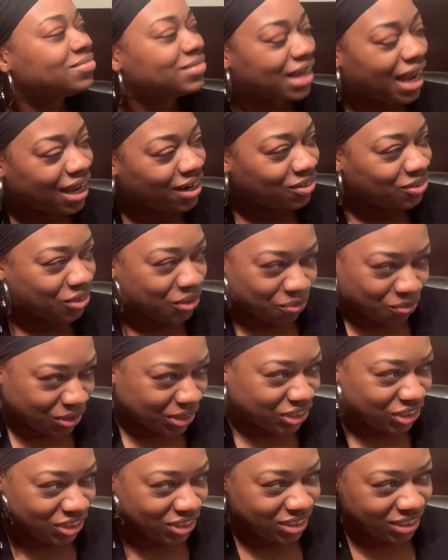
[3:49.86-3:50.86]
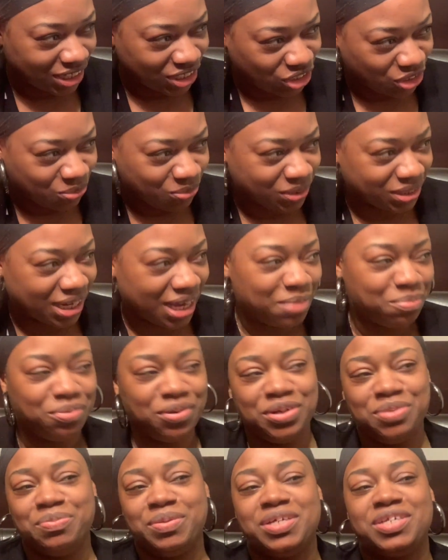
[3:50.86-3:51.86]
don't know what she said. She was like
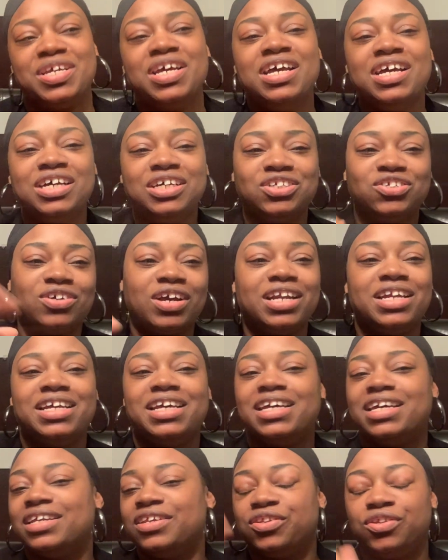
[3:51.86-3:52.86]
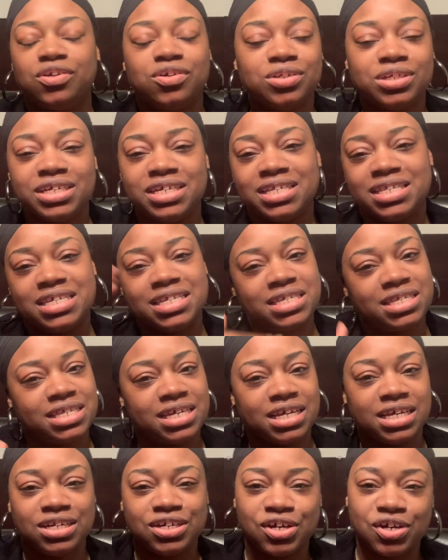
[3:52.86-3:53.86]
pretty much trying to get Nolan to
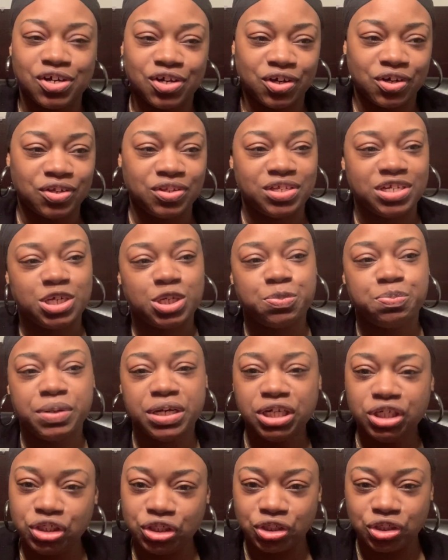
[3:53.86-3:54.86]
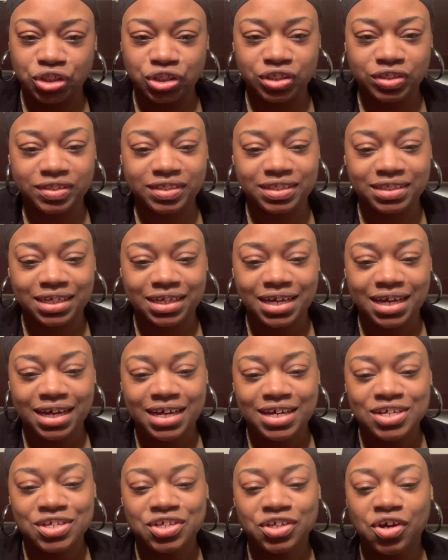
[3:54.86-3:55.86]
send her these pictures.
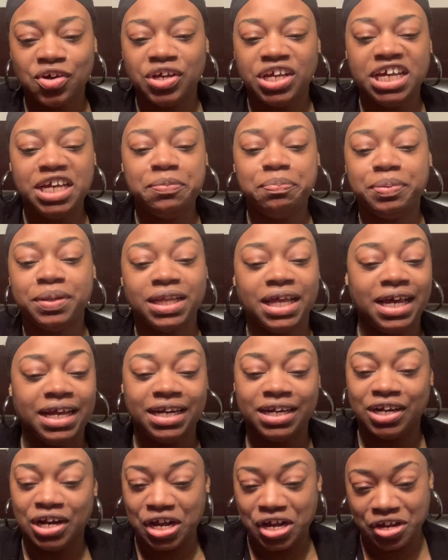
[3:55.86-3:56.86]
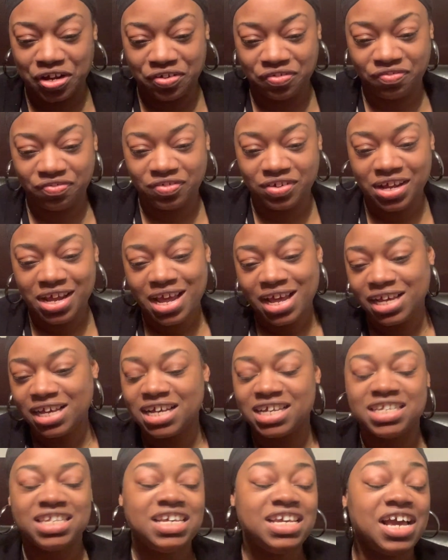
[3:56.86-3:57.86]
So he played it off
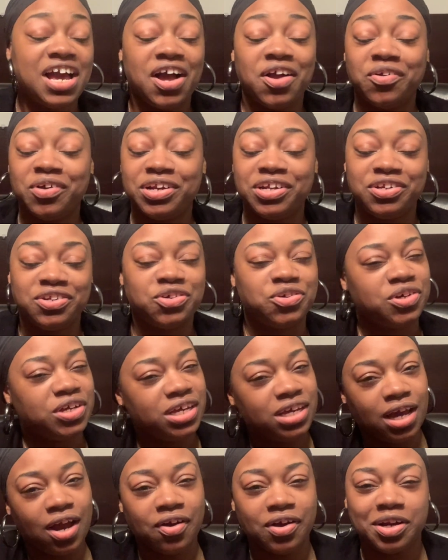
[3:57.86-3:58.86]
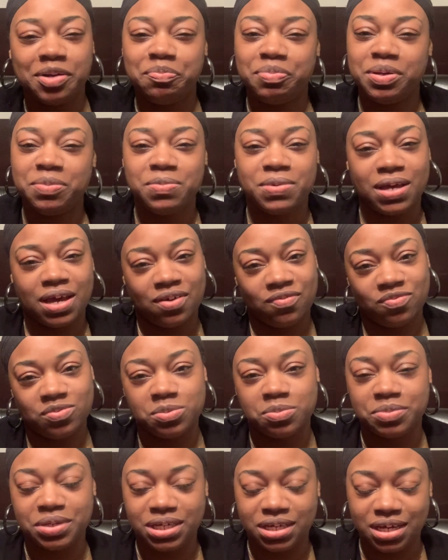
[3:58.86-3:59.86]
because he already knew. He already peeped game from the
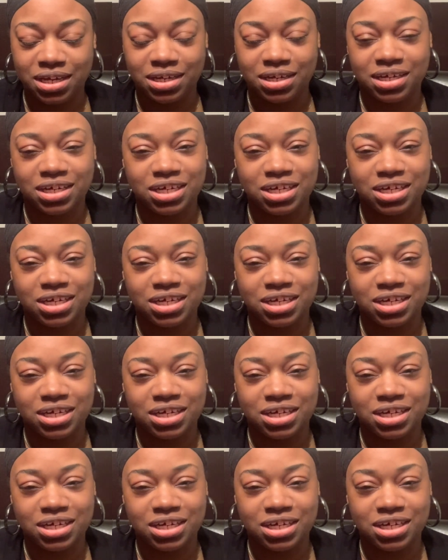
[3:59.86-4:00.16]
beginning